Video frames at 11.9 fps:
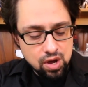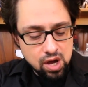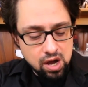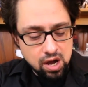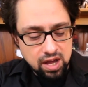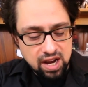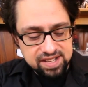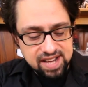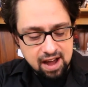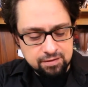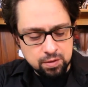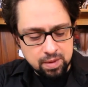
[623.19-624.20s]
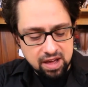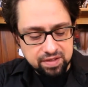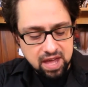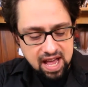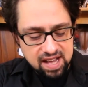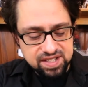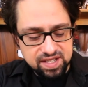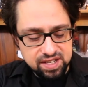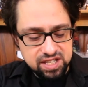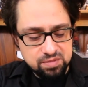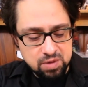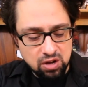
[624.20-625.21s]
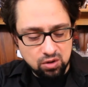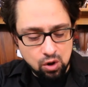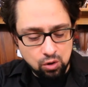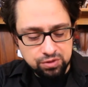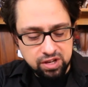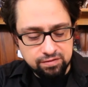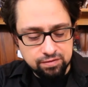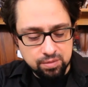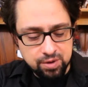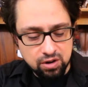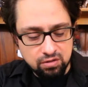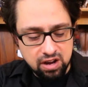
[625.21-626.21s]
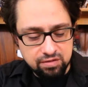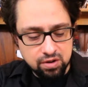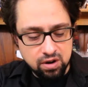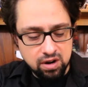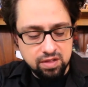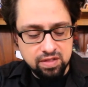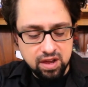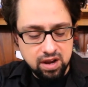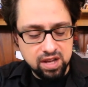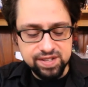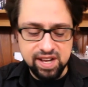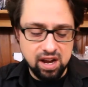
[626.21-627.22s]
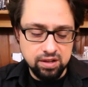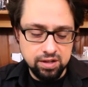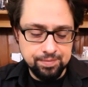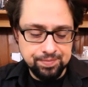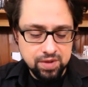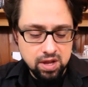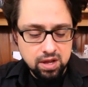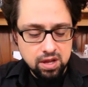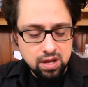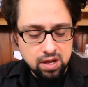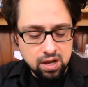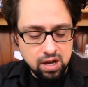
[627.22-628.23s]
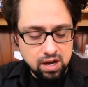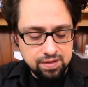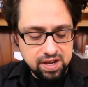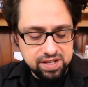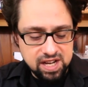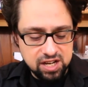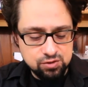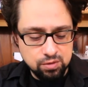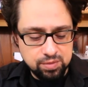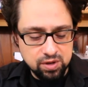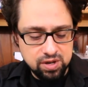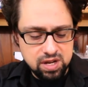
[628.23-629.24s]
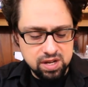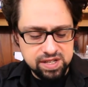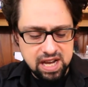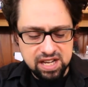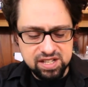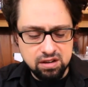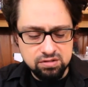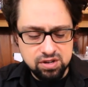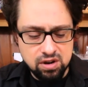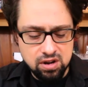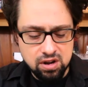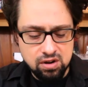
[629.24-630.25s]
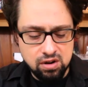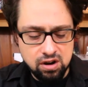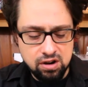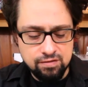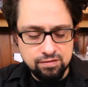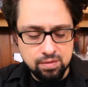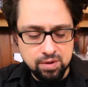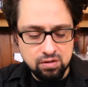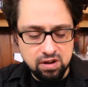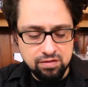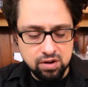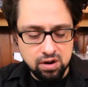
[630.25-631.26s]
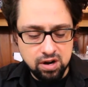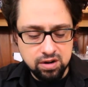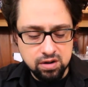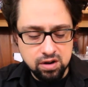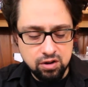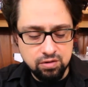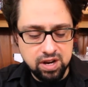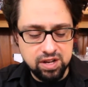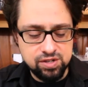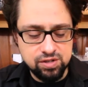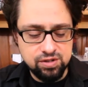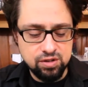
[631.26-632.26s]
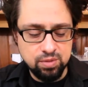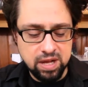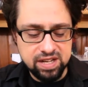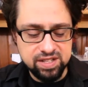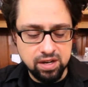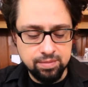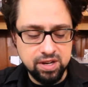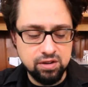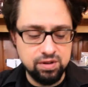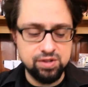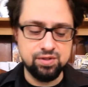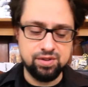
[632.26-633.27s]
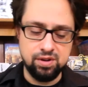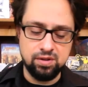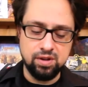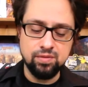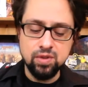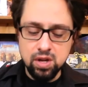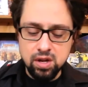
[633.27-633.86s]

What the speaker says: It has Aftermath. Cast this spell only from your graveyard, then exile it. Then its actual ability is exile target card from a graveyard, create a 2/2 black zombie creature token.